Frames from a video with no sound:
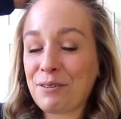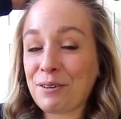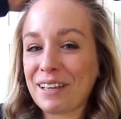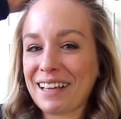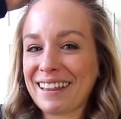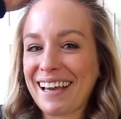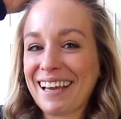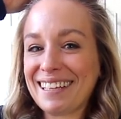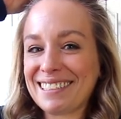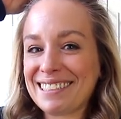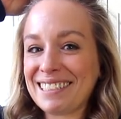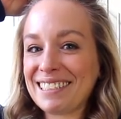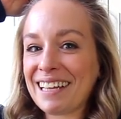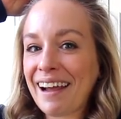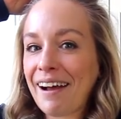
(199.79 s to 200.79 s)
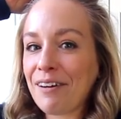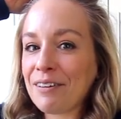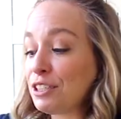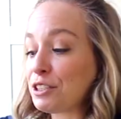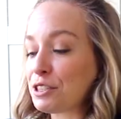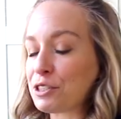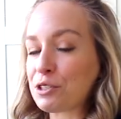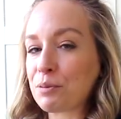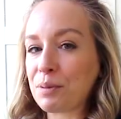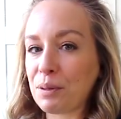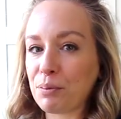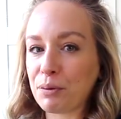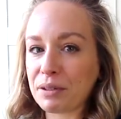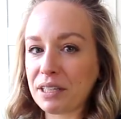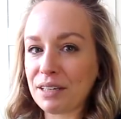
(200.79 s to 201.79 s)
or like the AC down just so
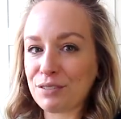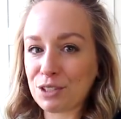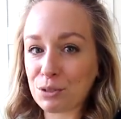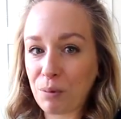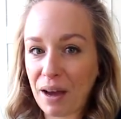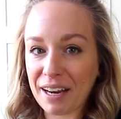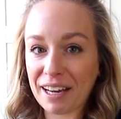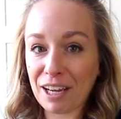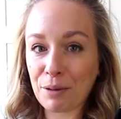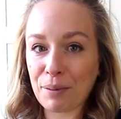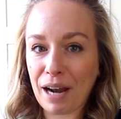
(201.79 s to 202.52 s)
people would leave sweating,